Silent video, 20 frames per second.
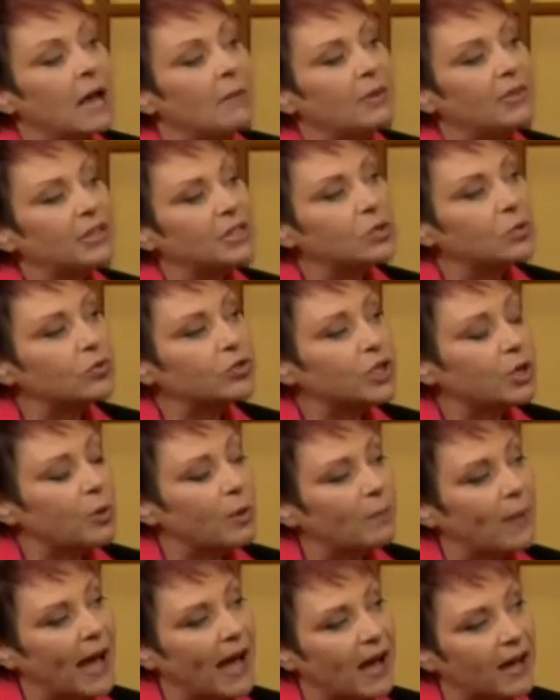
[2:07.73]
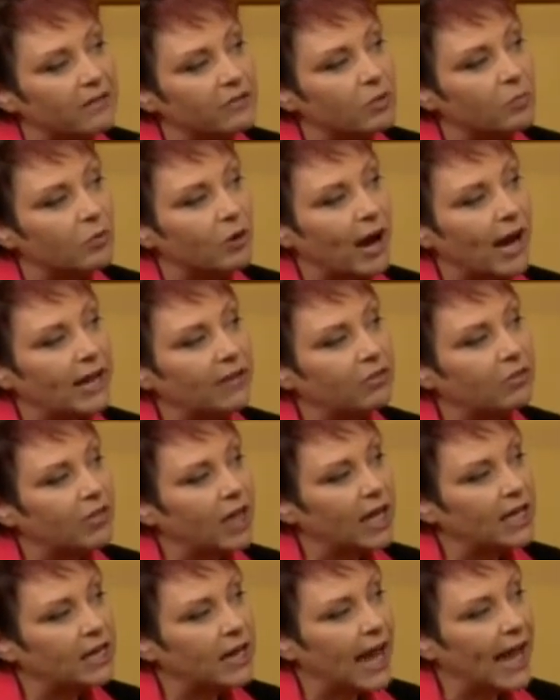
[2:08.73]
But there's also a part of the brain
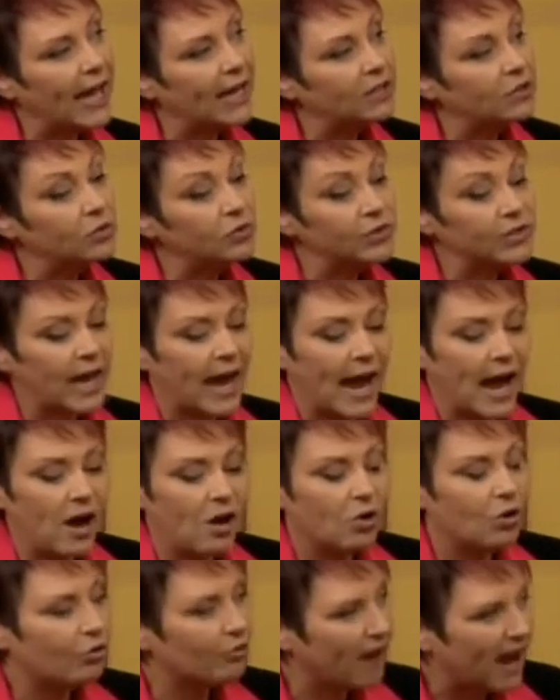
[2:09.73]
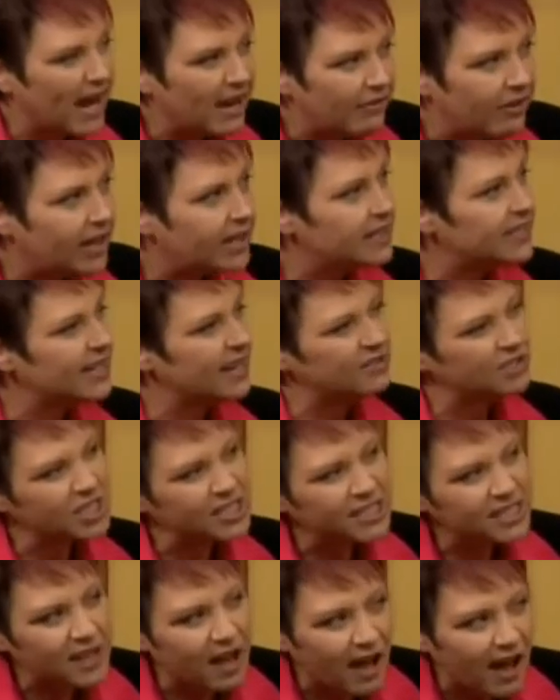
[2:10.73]
that handles our cravings, our
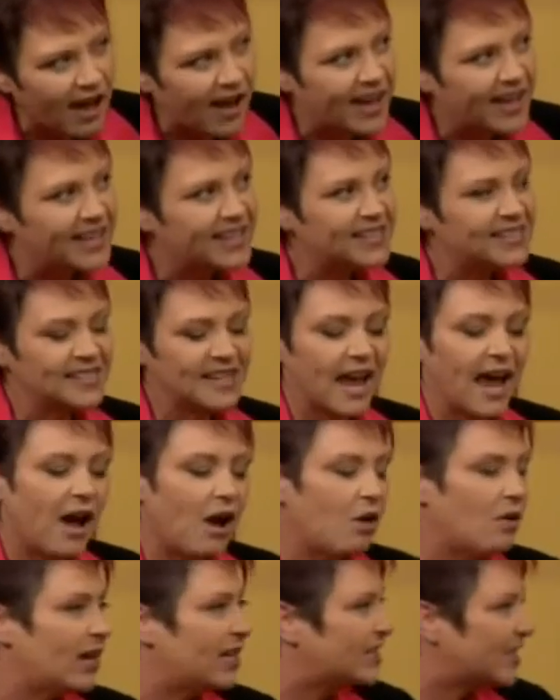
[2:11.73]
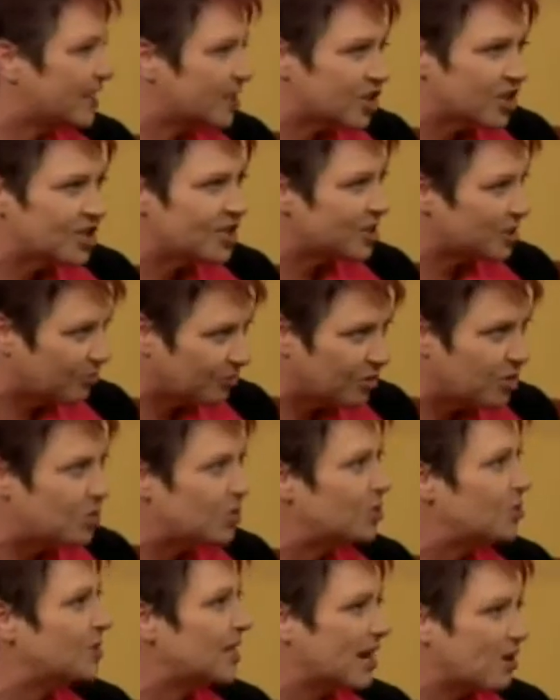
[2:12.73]
desires, our addictions to
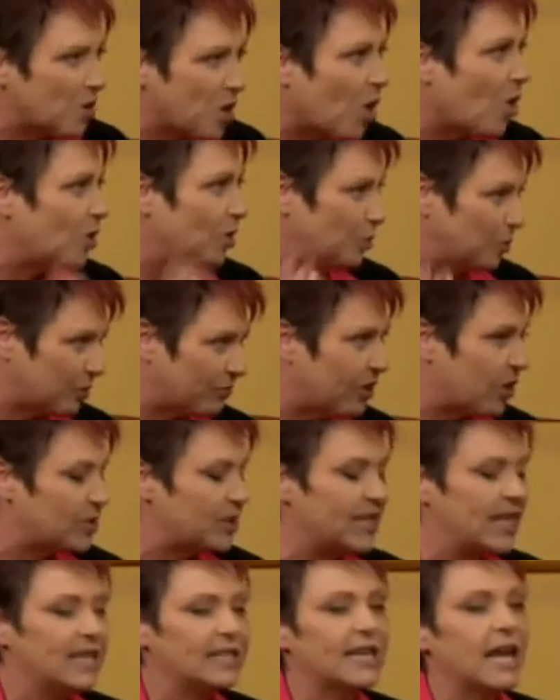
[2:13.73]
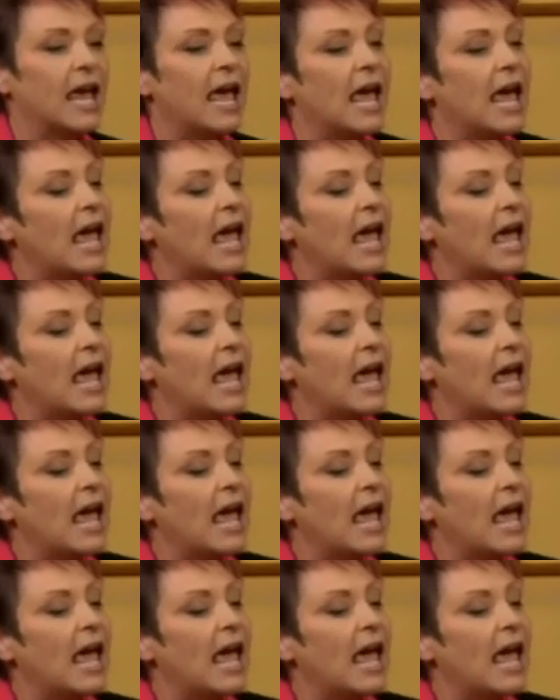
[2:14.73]
food, alcohol, all of those things.